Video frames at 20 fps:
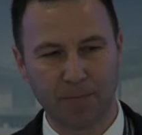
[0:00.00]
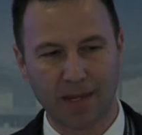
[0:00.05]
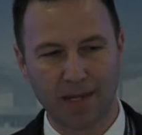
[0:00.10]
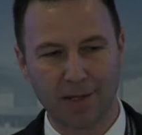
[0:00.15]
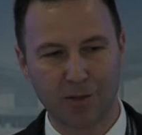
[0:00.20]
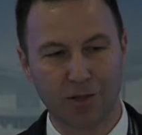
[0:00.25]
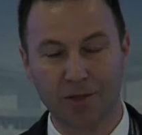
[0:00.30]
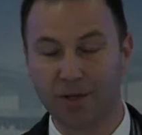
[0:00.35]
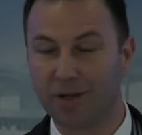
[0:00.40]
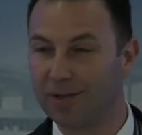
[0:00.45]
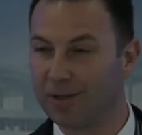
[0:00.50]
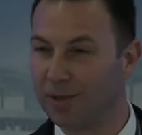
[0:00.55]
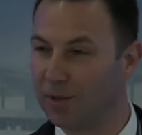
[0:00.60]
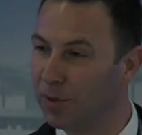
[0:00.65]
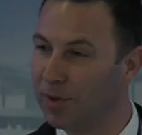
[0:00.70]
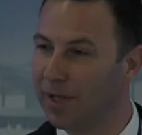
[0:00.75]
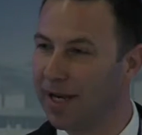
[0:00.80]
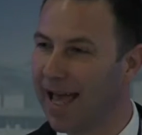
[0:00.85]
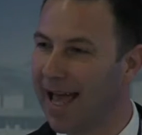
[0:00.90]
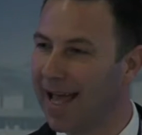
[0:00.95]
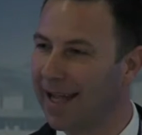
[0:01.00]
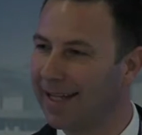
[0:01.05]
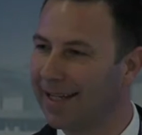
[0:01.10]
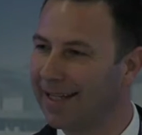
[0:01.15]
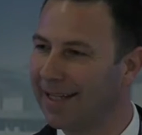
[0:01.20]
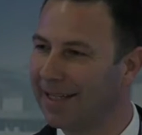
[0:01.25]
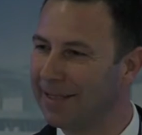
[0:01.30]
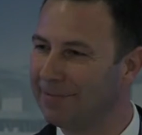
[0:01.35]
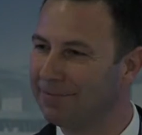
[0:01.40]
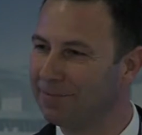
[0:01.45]
And so good
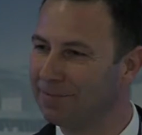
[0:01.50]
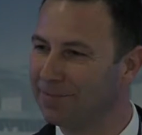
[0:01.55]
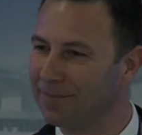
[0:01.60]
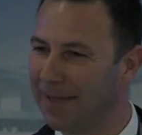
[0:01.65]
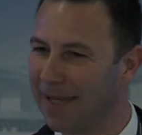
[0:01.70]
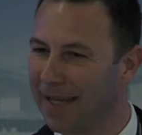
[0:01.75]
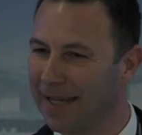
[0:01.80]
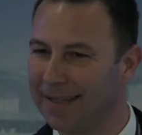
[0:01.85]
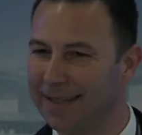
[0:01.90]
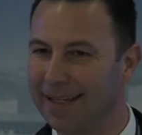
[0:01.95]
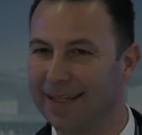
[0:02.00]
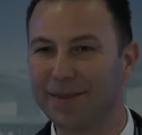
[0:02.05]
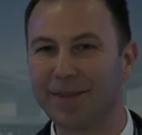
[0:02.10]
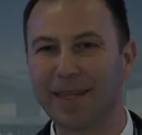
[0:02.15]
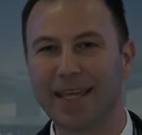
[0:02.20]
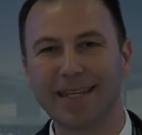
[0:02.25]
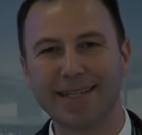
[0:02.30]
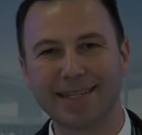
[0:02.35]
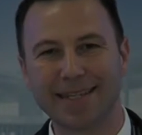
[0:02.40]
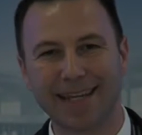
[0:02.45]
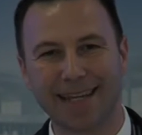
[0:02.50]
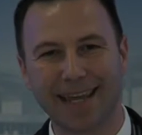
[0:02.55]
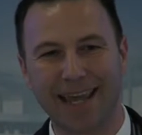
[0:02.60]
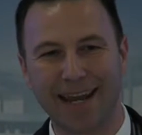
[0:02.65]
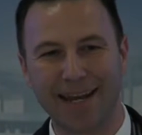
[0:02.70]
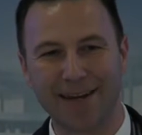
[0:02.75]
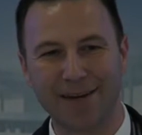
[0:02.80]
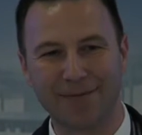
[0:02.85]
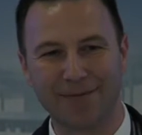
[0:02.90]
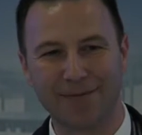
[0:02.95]
luck, and thanks
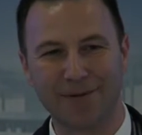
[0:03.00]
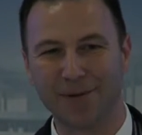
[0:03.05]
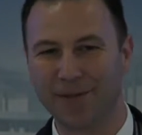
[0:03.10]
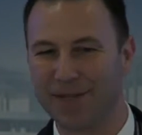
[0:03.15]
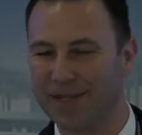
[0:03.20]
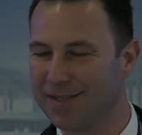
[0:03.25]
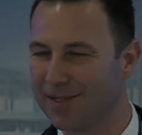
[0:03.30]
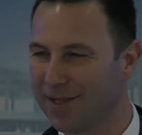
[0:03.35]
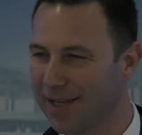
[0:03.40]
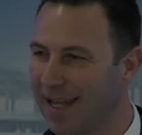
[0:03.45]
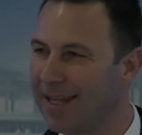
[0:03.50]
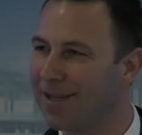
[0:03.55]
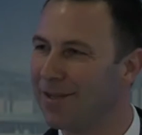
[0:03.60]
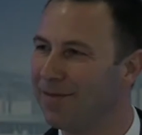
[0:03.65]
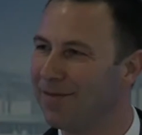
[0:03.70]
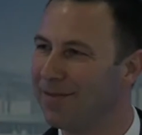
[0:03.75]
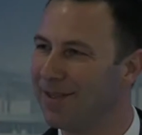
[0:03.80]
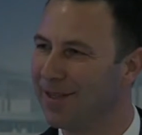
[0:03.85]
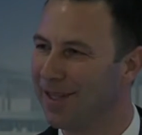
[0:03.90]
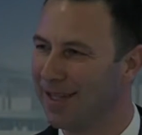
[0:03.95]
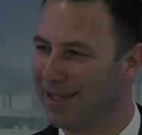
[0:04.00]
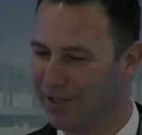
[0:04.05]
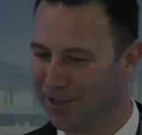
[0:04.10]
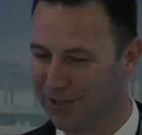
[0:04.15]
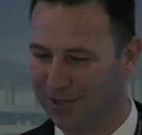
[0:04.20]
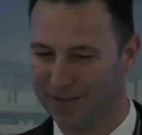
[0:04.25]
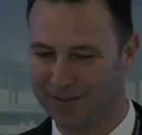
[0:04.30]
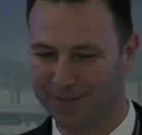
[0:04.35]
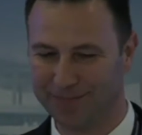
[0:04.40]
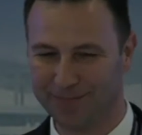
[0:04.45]
again for this kind invitation.